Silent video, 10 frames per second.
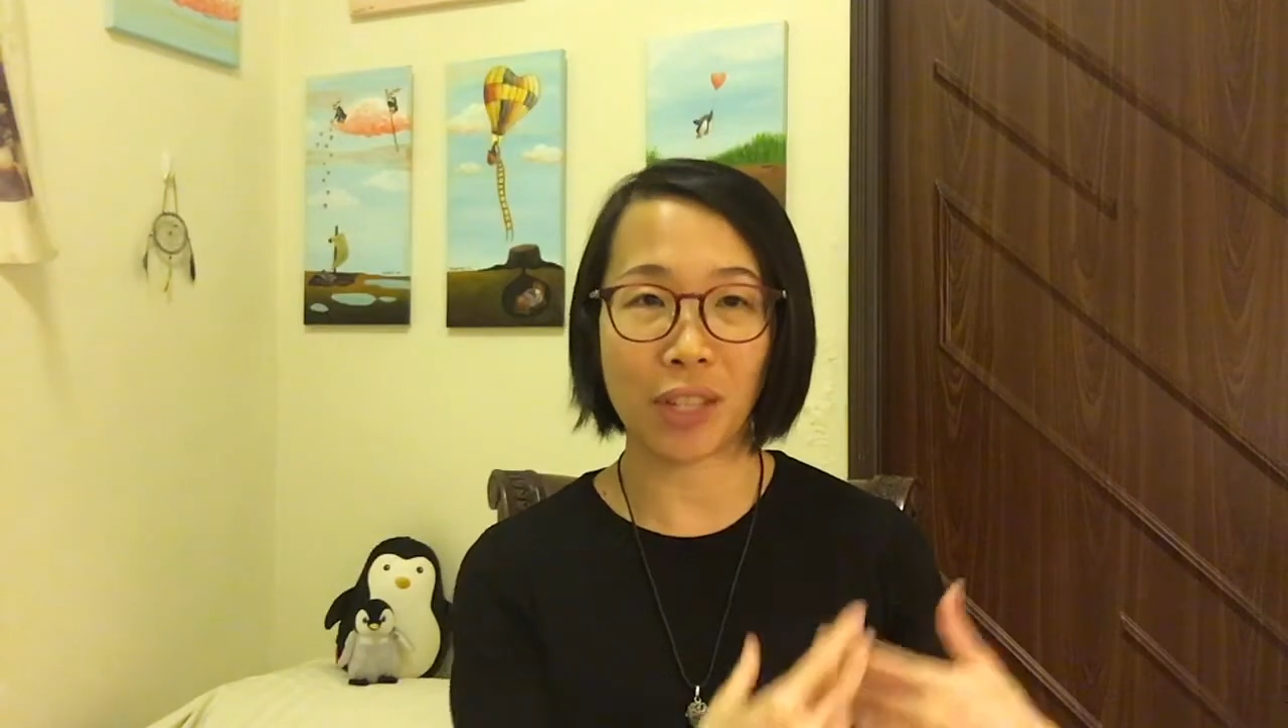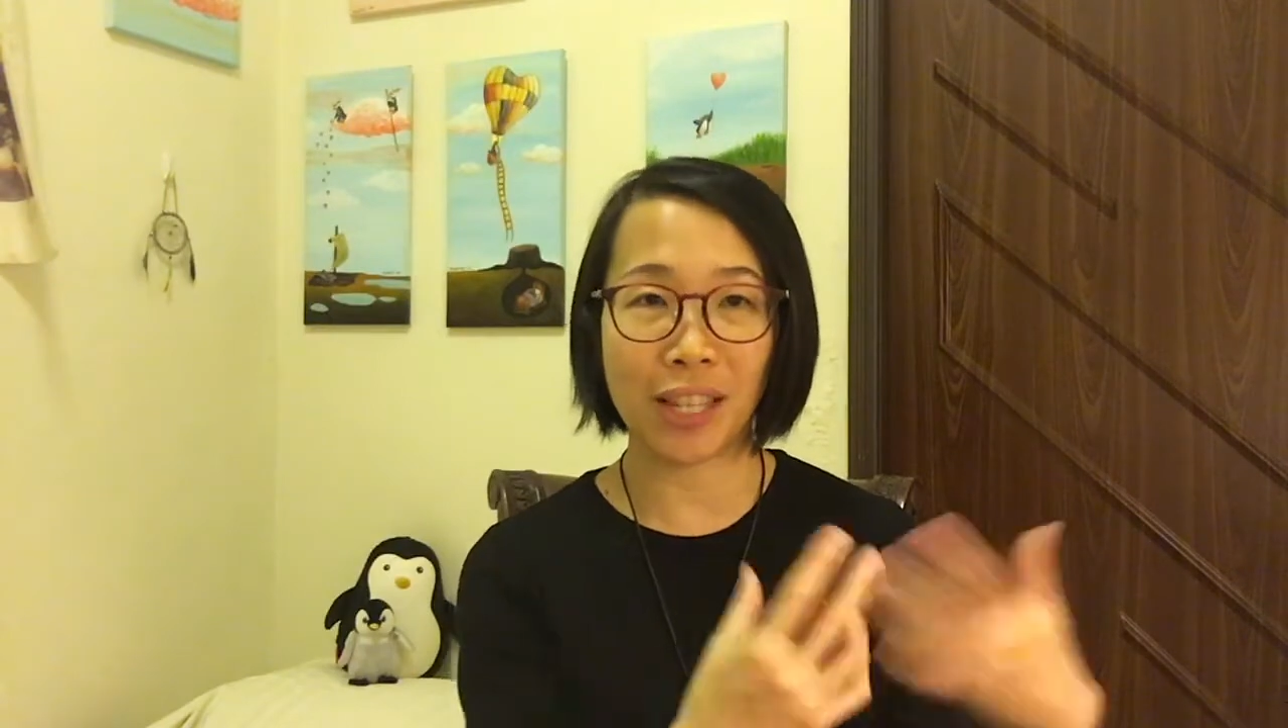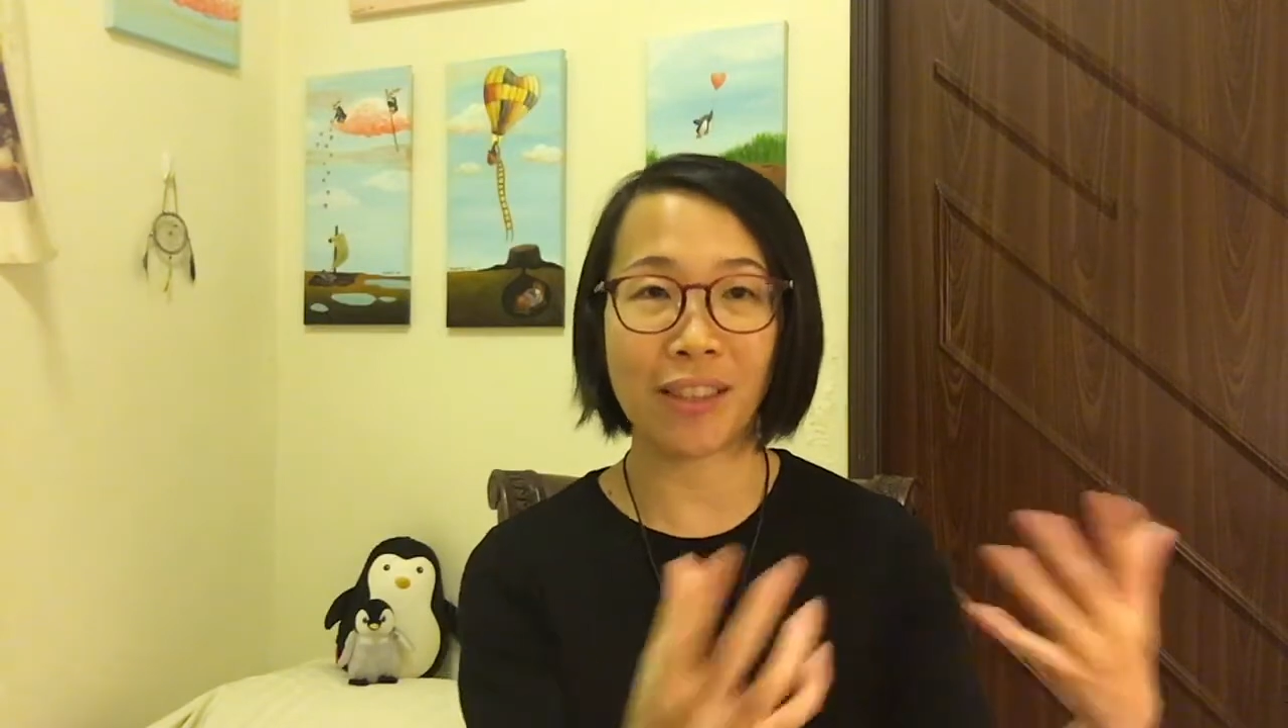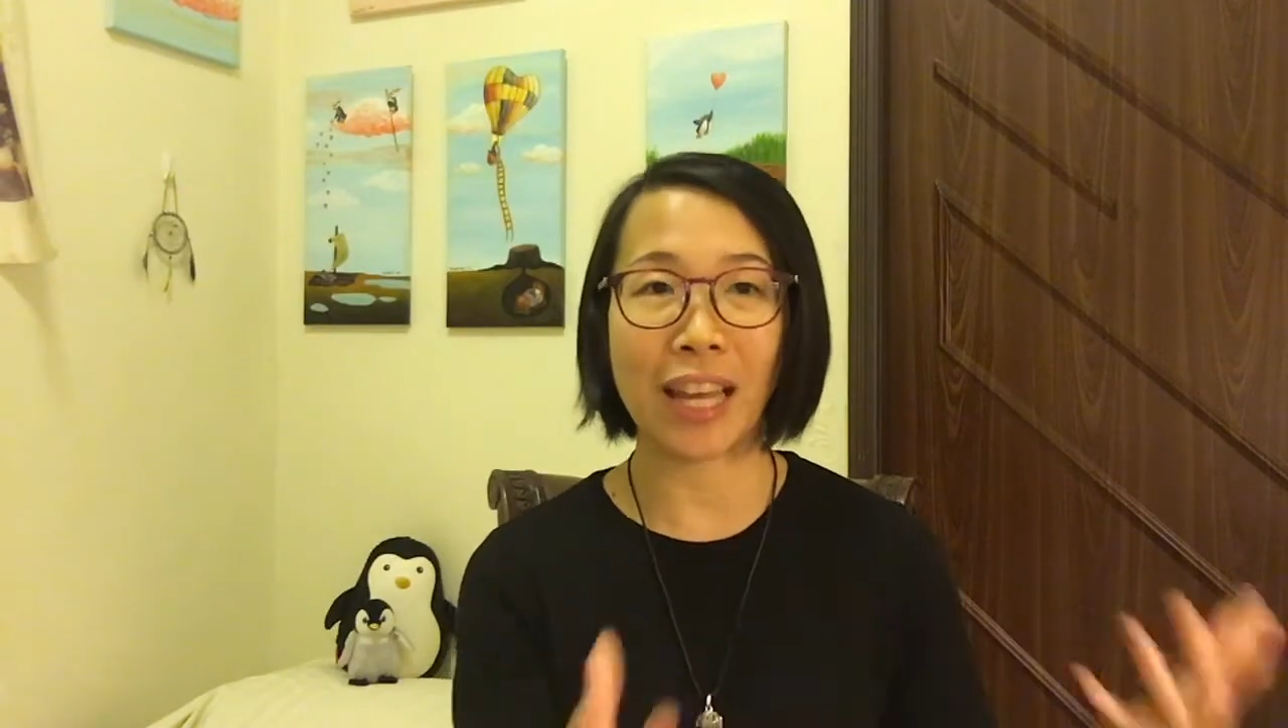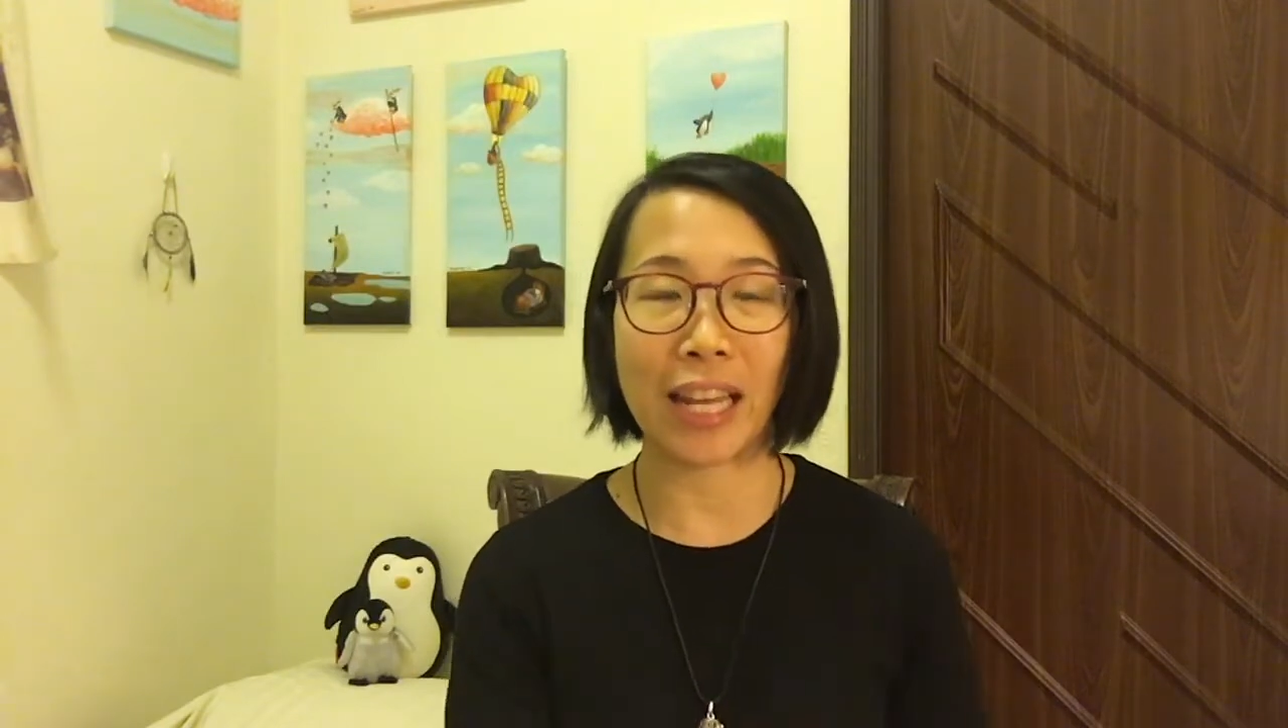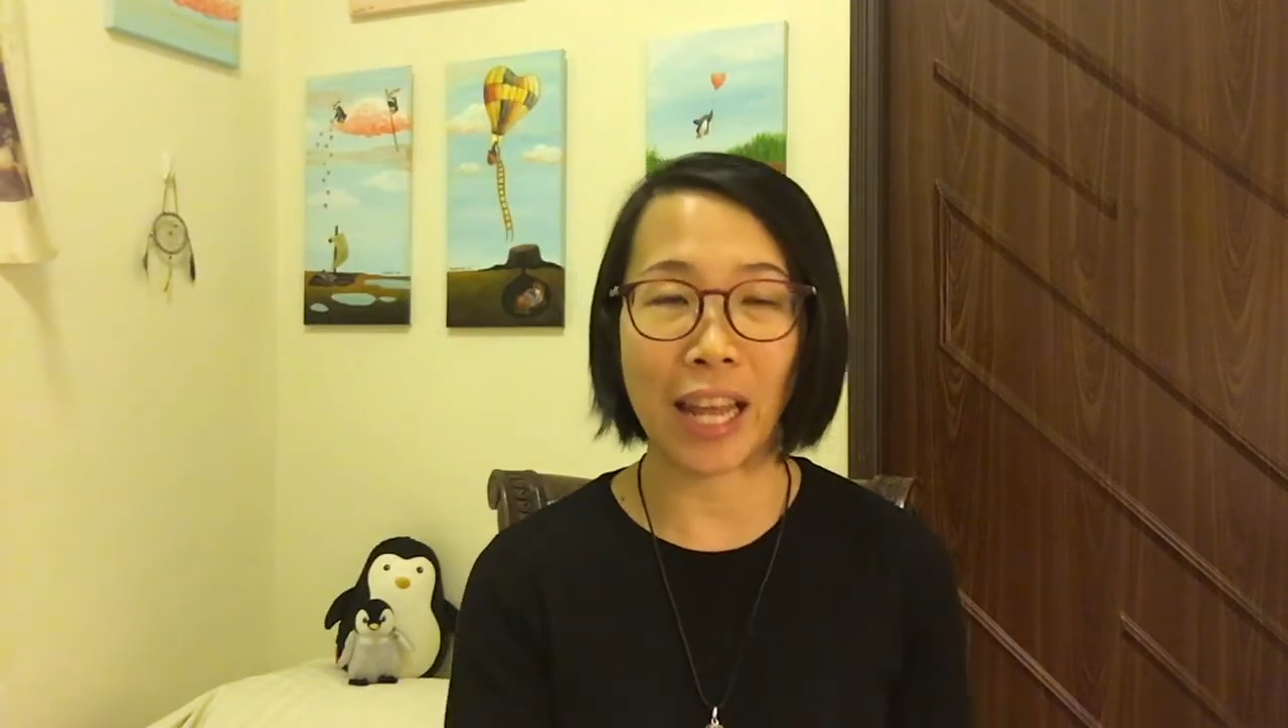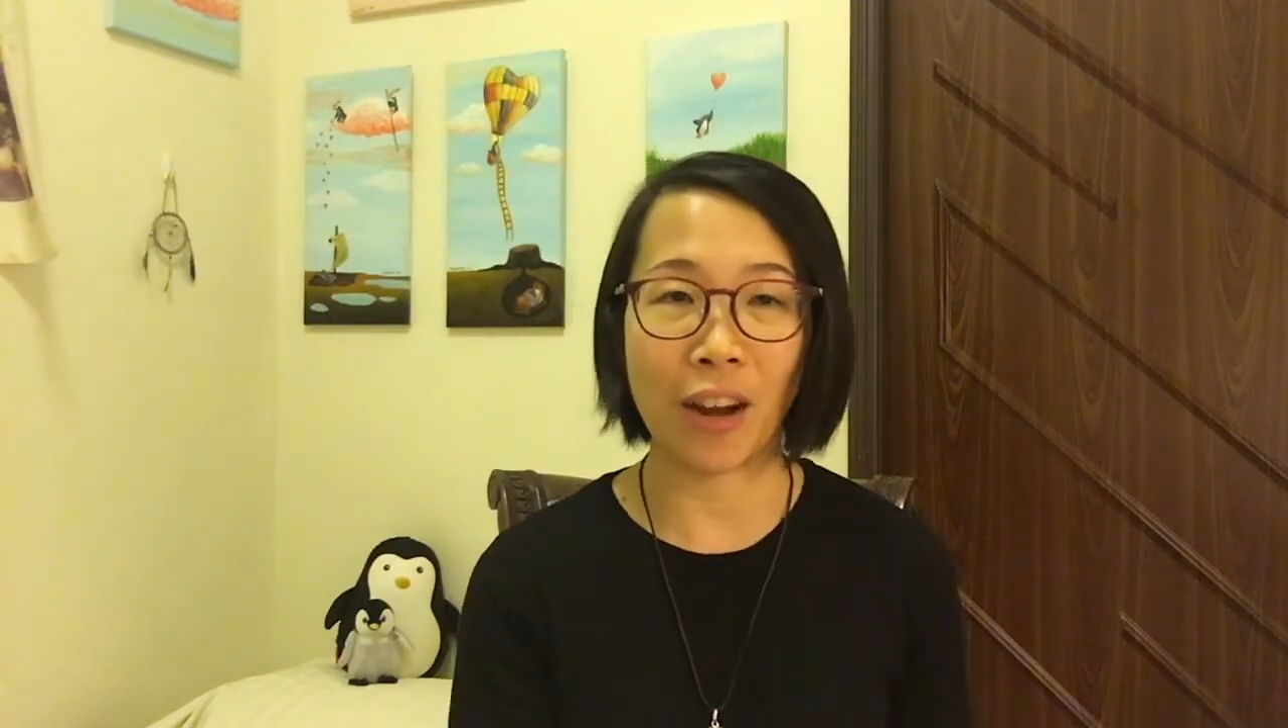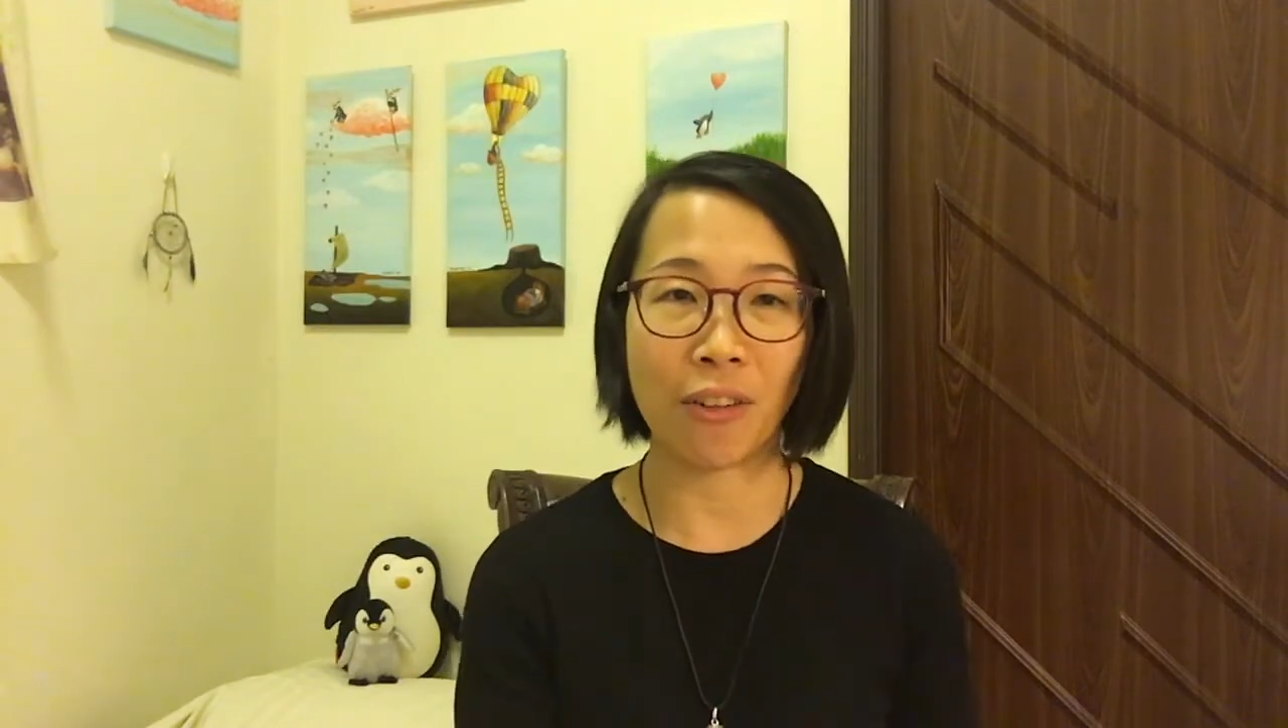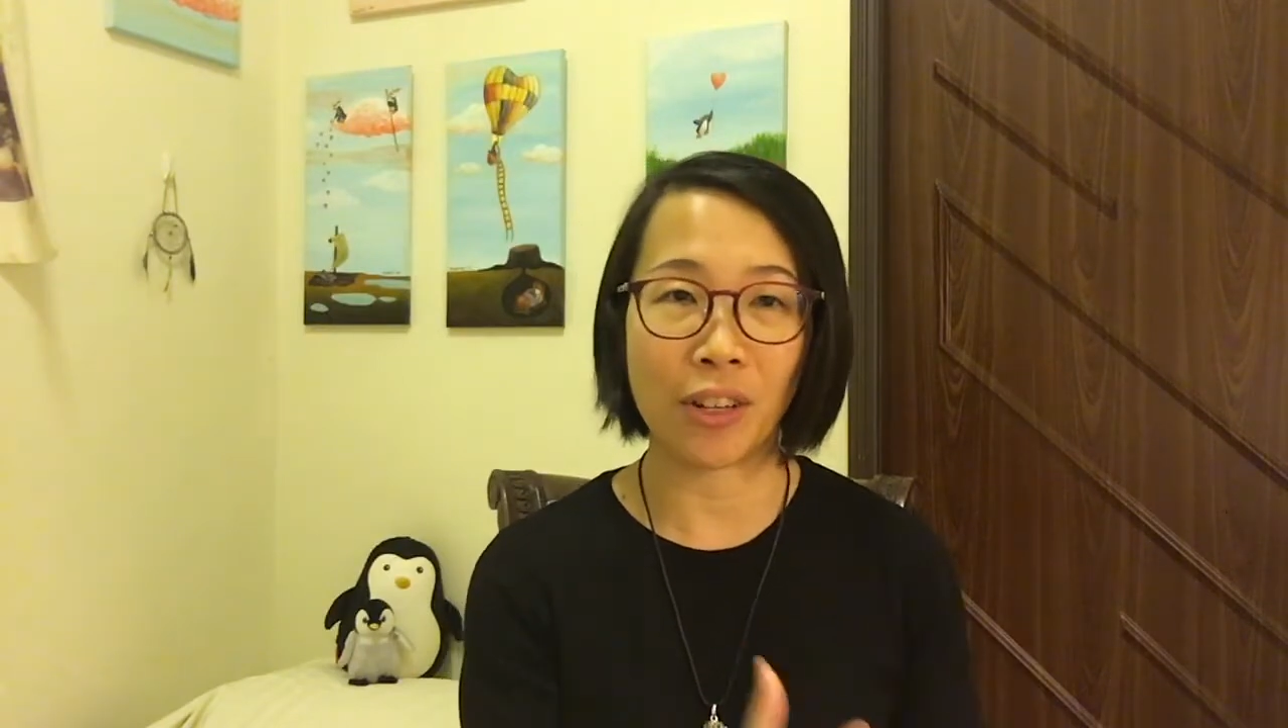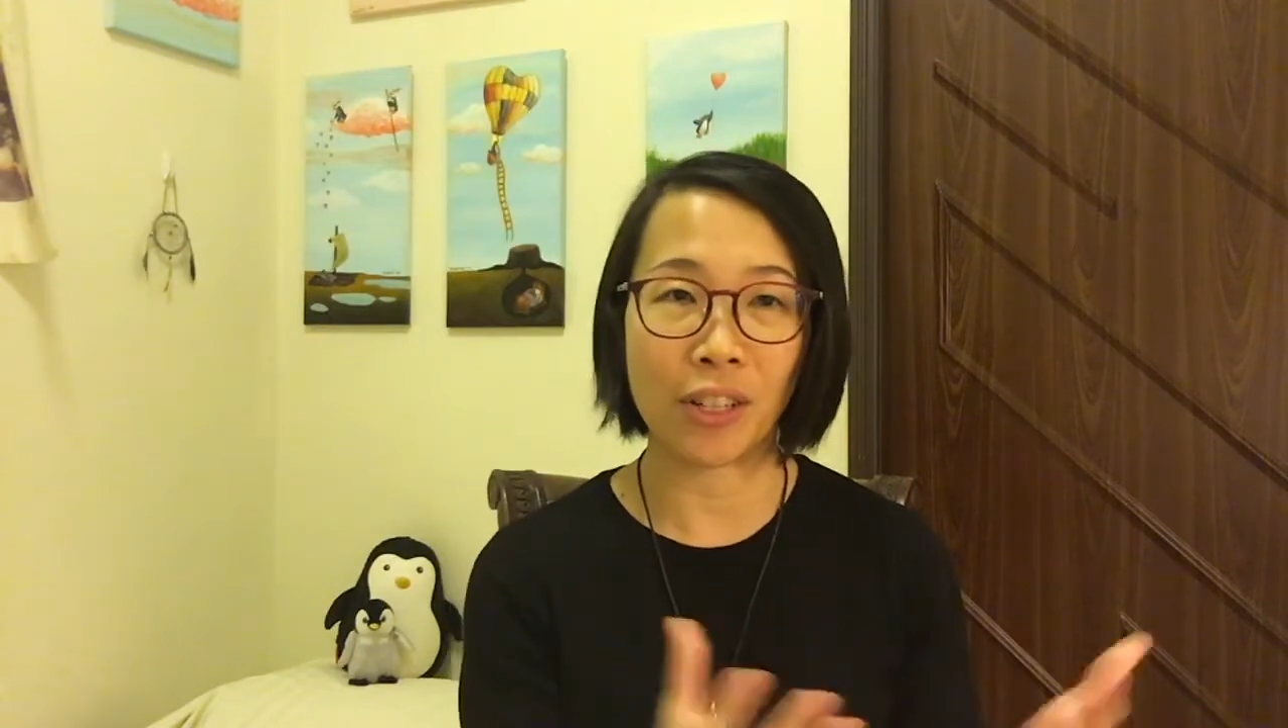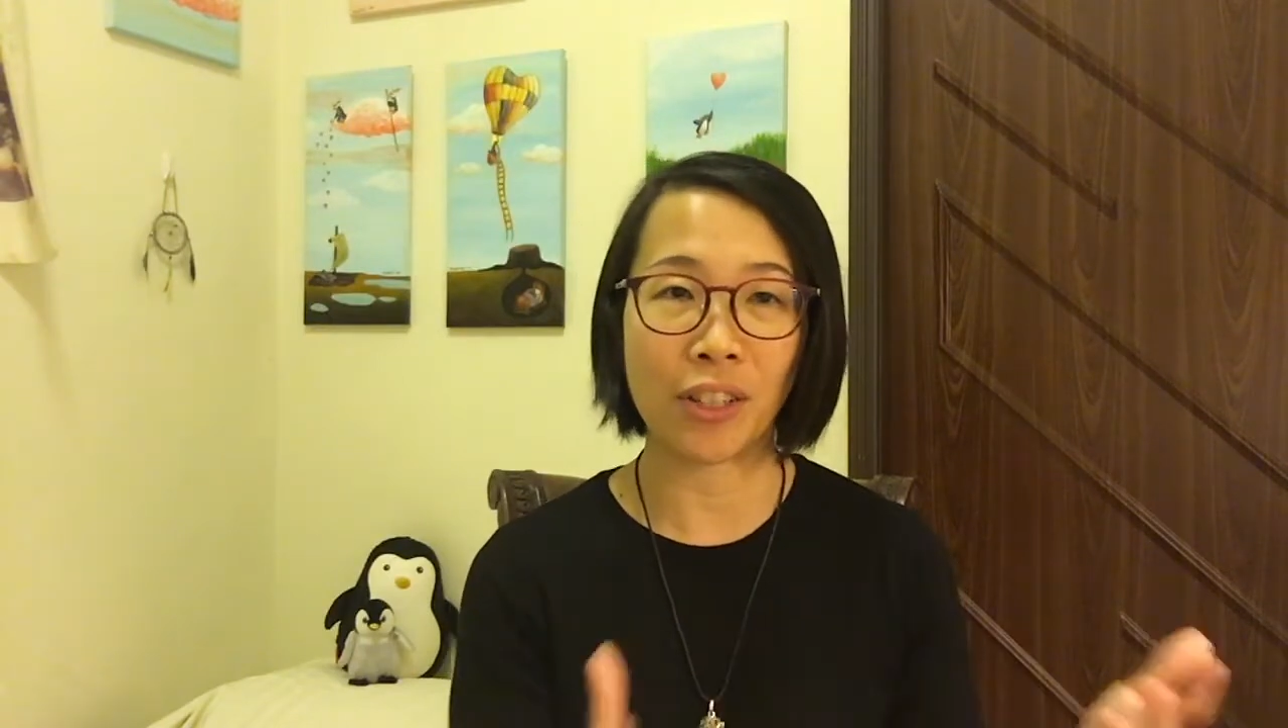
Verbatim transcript: in that area